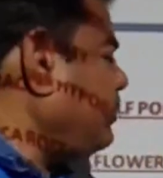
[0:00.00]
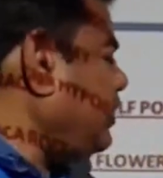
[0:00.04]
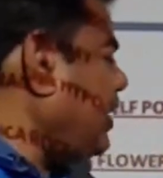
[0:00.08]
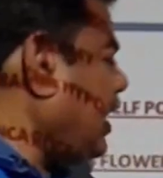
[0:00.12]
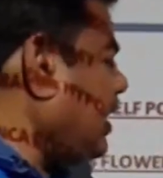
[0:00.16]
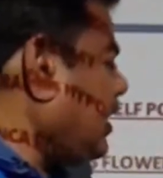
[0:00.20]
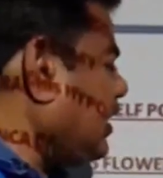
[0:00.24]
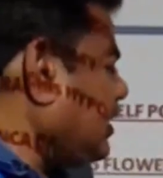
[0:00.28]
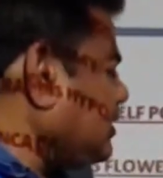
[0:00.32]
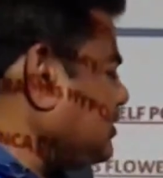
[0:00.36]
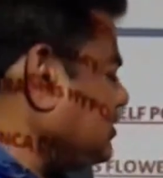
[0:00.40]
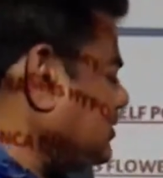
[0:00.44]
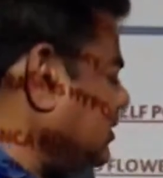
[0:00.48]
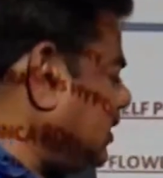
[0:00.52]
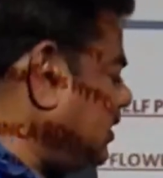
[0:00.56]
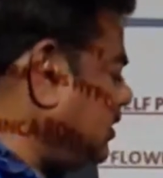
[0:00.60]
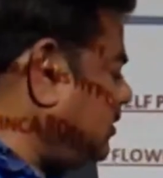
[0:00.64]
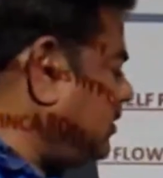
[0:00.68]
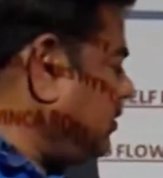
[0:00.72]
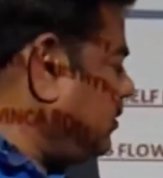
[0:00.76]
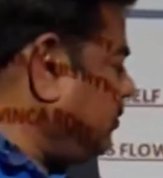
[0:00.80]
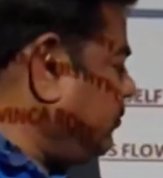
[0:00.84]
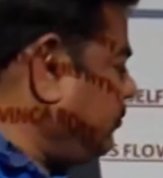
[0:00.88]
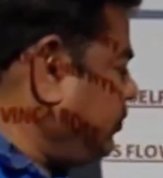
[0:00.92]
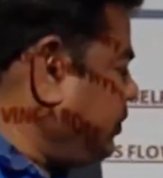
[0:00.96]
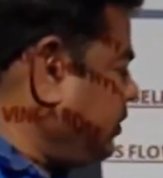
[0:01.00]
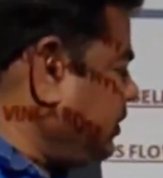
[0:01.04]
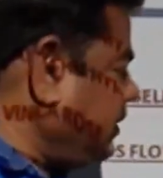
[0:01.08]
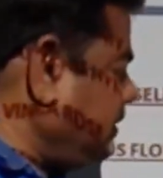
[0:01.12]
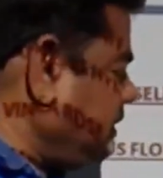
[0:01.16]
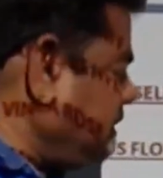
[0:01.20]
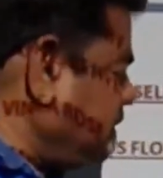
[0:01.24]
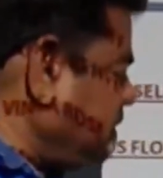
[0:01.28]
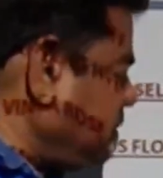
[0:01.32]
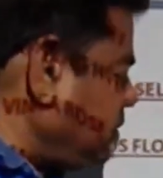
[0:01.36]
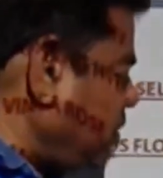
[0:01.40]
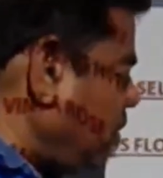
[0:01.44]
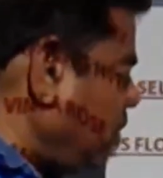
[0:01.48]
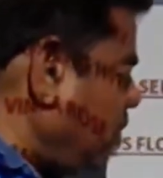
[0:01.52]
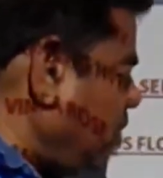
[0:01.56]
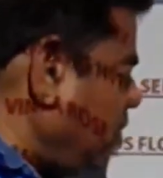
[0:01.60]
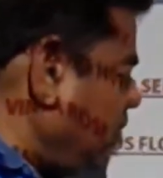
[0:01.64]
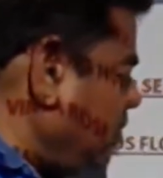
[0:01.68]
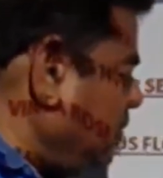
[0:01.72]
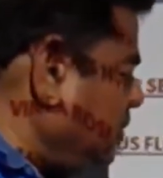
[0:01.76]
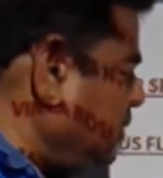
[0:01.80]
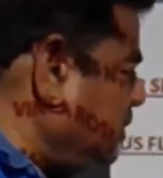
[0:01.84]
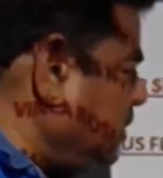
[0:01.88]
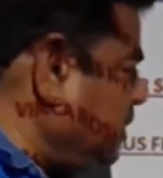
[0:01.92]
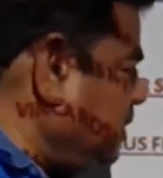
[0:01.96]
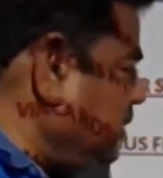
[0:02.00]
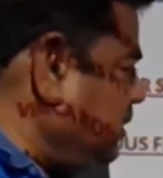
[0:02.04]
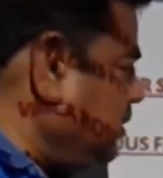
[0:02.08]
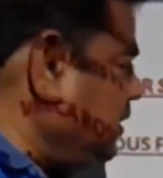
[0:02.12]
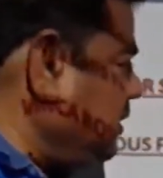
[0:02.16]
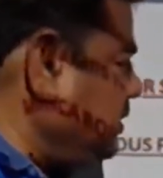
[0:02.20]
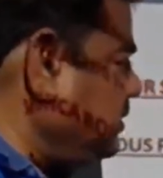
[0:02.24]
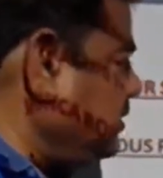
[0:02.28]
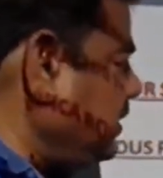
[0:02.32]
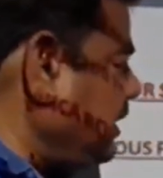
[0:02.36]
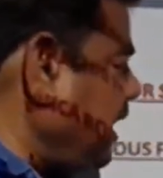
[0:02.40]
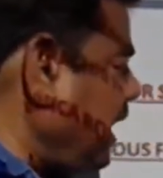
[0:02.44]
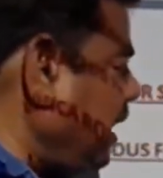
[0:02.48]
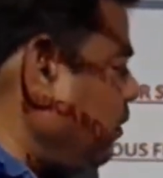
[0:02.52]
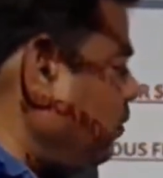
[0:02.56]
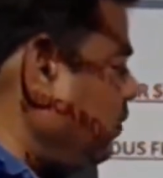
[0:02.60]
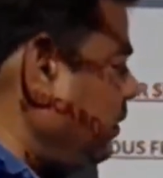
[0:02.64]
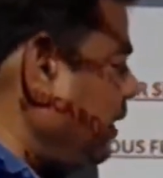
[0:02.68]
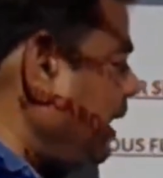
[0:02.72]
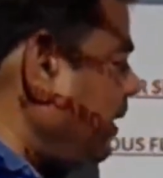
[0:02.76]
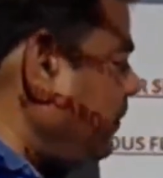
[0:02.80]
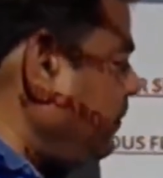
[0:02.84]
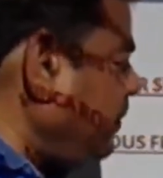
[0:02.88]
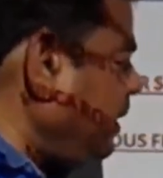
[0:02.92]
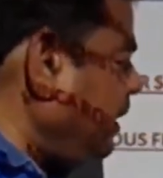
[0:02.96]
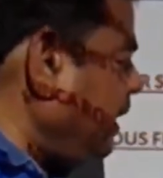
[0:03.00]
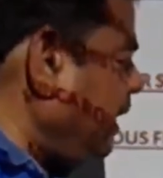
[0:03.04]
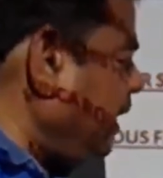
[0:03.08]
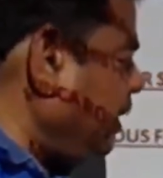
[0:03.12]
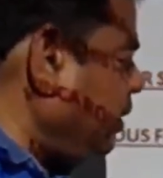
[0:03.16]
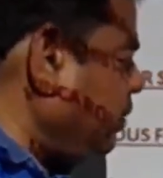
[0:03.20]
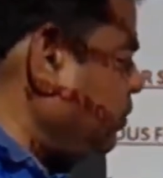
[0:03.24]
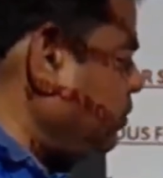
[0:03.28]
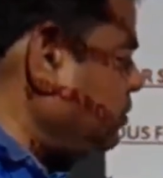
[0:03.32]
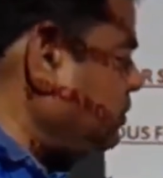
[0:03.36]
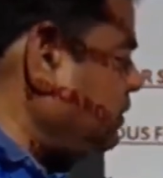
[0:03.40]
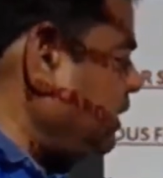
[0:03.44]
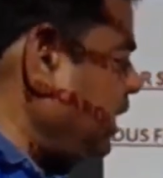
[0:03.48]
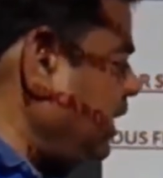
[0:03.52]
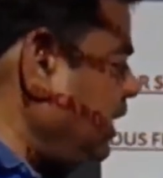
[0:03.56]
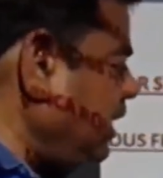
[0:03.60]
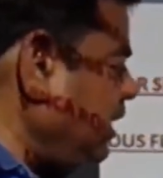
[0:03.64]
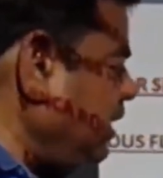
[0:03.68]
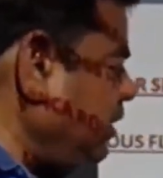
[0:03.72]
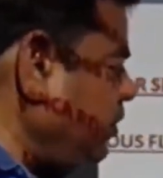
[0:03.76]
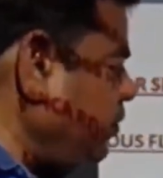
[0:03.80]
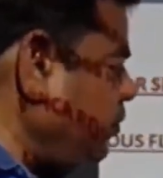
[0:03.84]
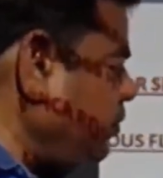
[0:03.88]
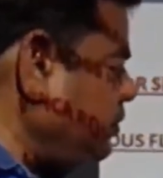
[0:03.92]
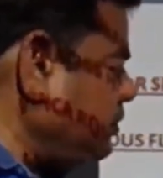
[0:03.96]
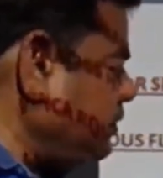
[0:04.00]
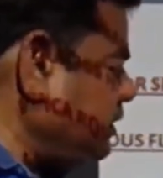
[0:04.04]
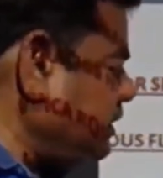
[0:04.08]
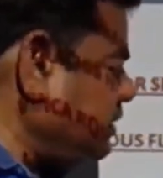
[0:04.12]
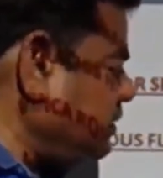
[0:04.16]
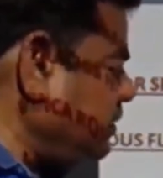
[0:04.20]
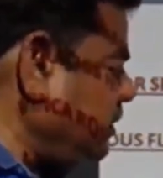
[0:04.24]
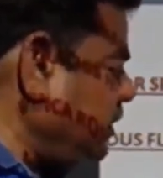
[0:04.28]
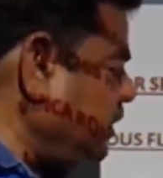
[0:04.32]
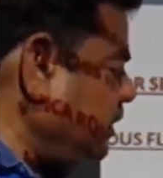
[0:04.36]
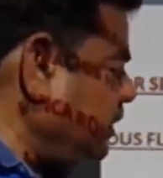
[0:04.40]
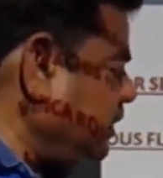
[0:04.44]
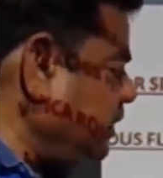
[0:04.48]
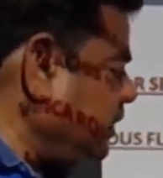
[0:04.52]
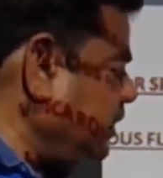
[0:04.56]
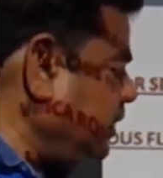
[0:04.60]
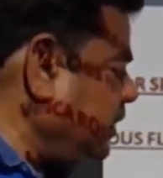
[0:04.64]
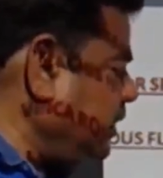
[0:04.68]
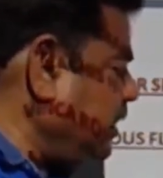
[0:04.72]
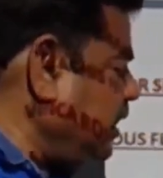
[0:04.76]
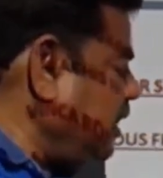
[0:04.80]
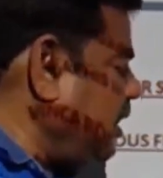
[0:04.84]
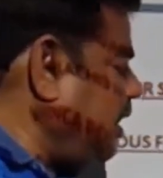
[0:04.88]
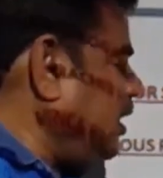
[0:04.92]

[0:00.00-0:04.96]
we are concerned with these DICOGAMY, heterostyly, unisexuality,